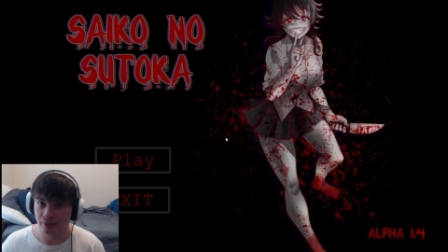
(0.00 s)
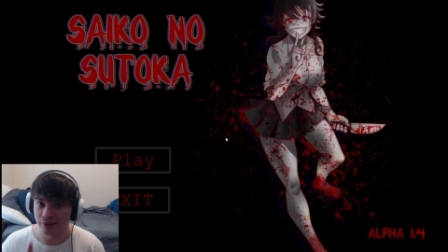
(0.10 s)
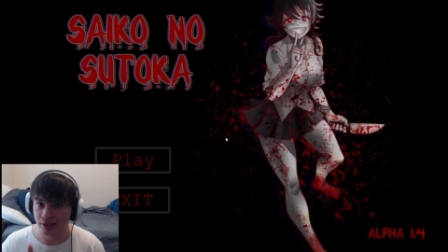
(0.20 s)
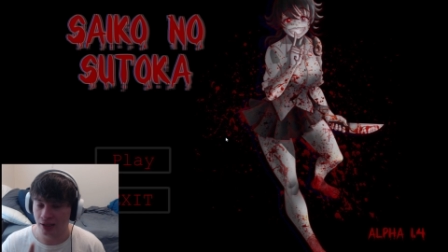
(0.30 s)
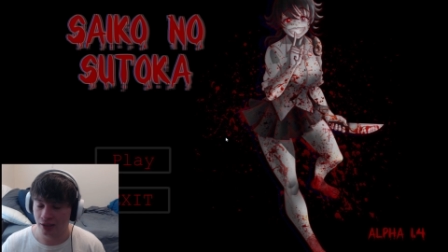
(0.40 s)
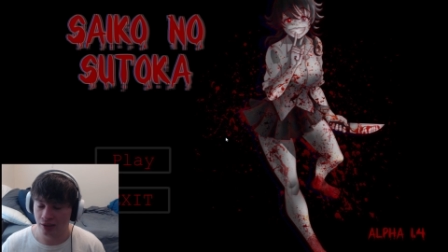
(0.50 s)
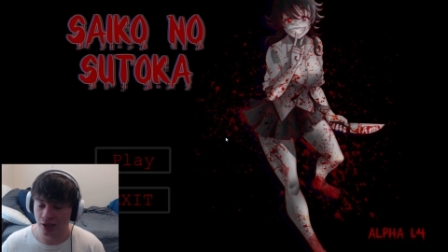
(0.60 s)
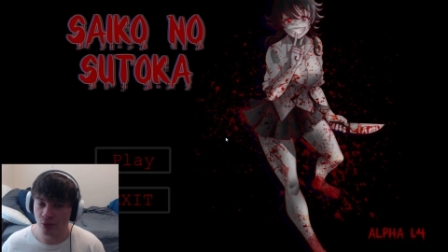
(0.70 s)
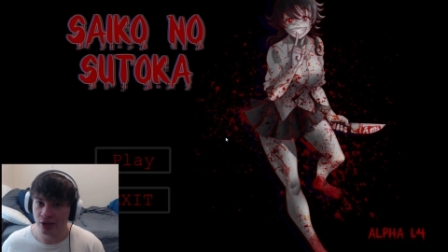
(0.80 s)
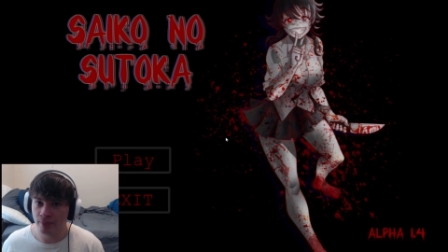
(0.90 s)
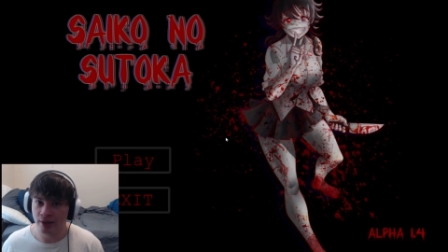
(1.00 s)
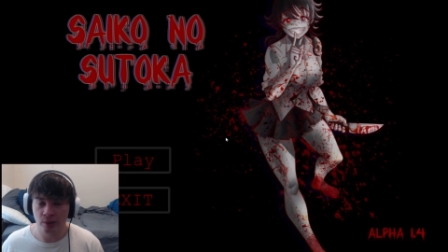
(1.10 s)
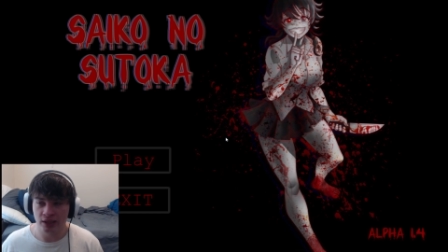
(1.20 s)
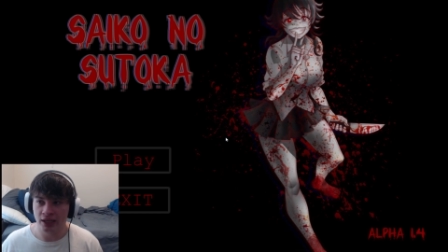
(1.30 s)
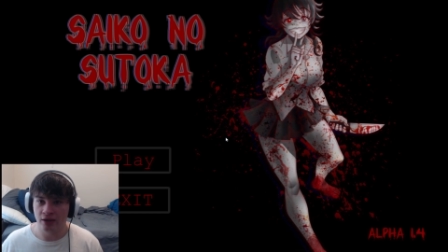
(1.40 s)
But I will get better with
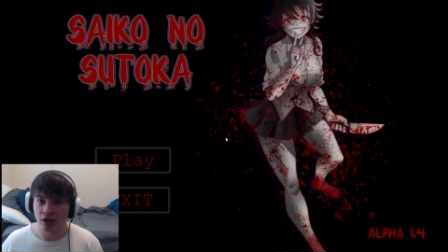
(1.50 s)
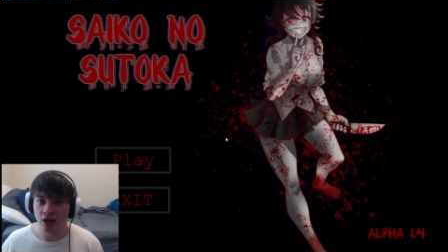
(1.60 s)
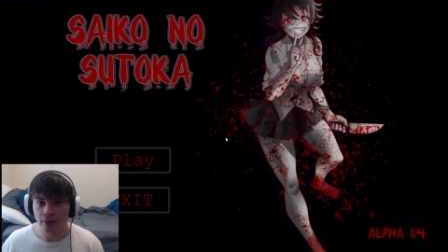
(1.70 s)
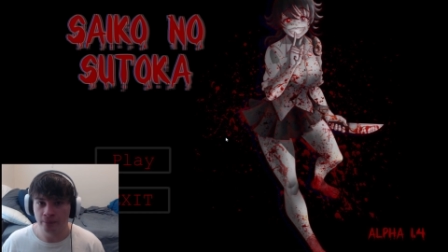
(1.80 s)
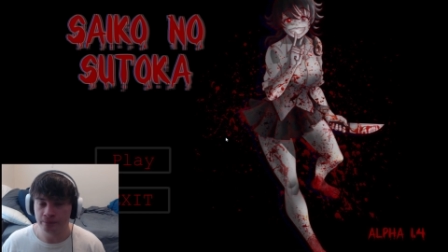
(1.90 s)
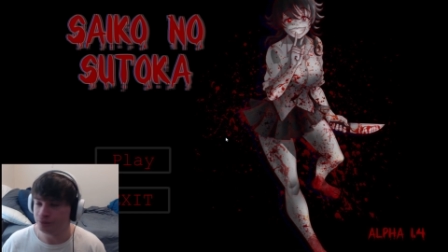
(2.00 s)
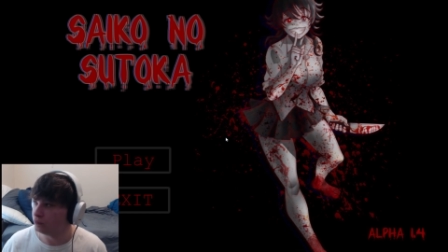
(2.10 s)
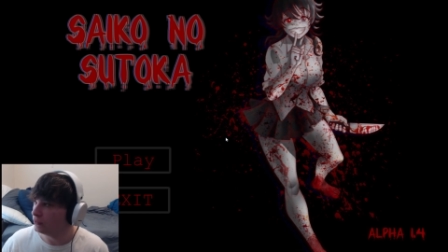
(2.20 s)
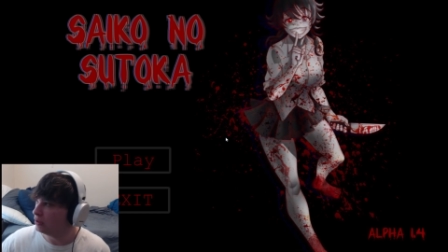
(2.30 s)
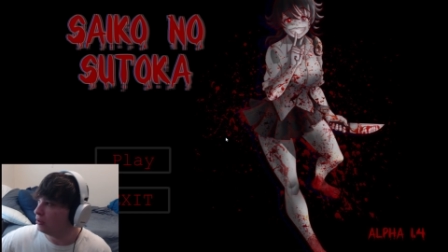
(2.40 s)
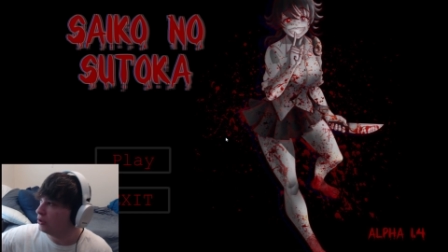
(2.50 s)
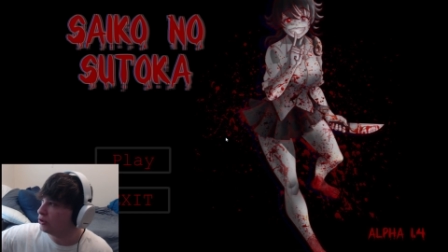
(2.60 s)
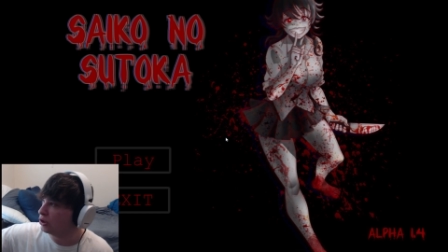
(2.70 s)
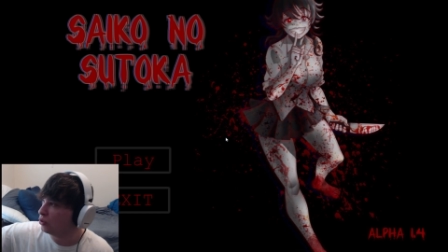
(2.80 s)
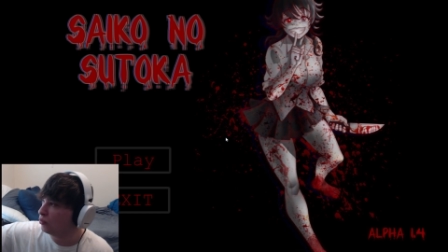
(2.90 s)
that. Um,
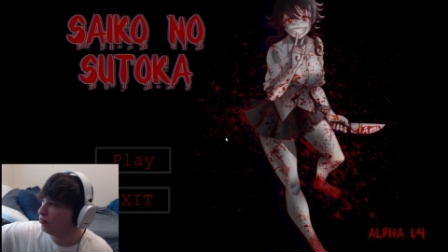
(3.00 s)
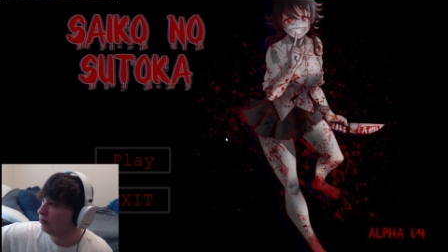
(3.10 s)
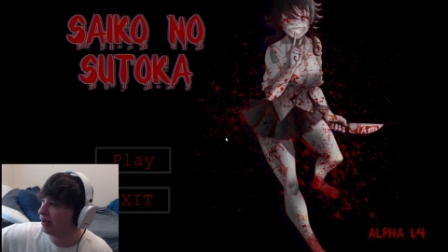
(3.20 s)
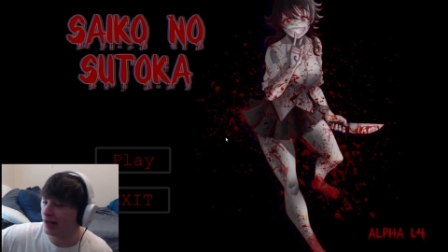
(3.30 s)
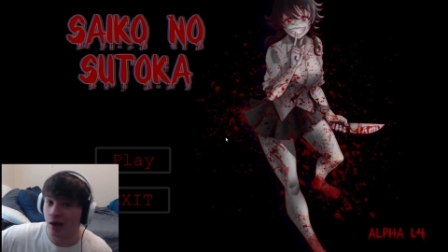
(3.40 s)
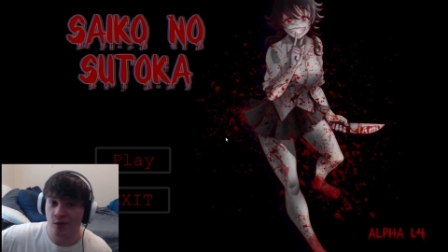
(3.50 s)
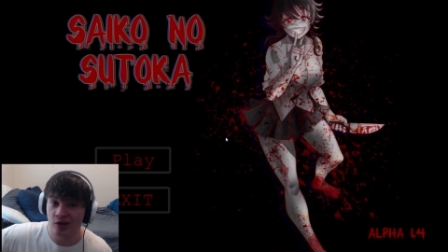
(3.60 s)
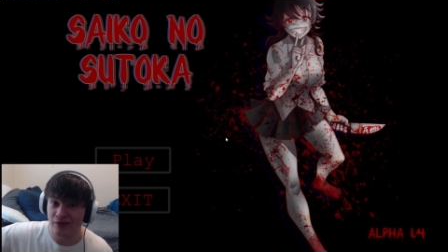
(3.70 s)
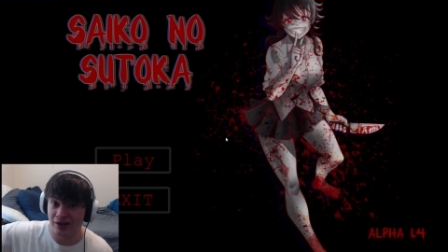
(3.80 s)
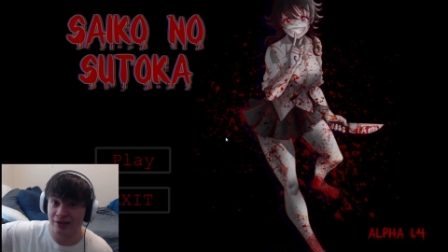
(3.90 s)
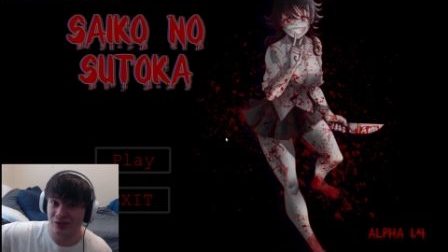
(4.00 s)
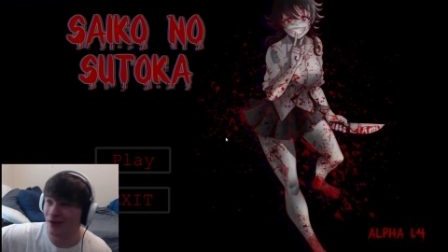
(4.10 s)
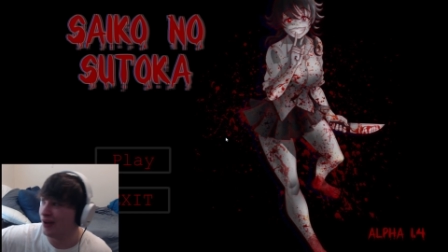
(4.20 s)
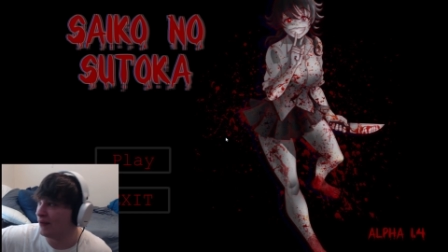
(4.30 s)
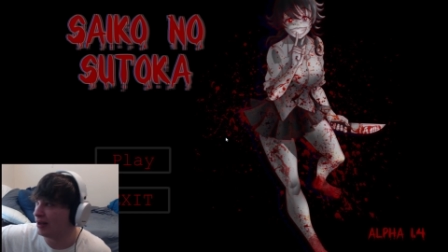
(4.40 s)
so my calendar, I, have, still have,
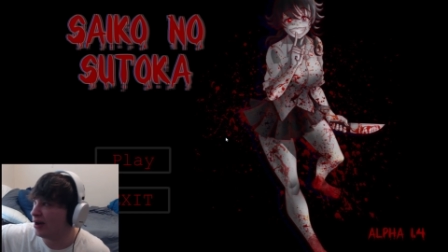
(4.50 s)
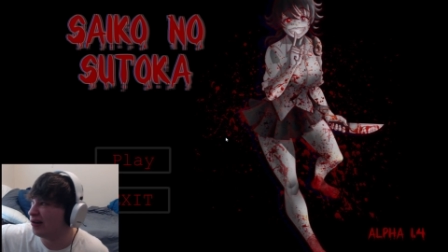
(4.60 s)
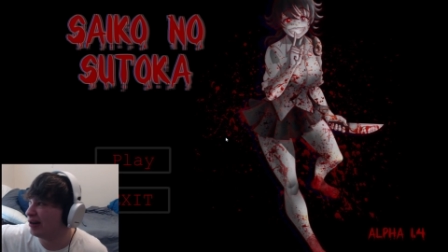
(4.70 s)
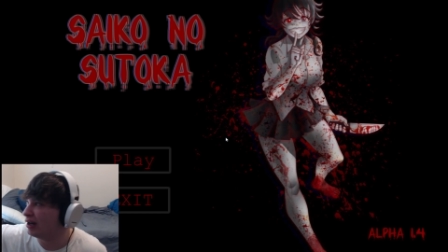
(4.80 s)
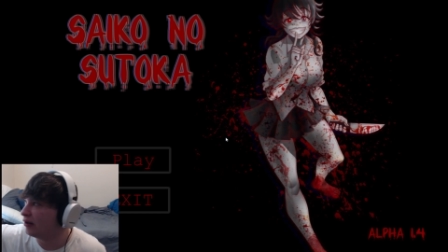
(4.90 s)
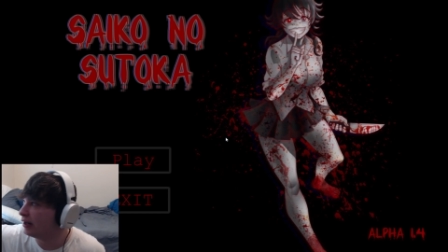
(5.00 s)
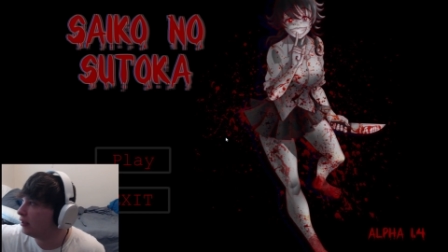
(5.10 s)
I have a calendar right here, right?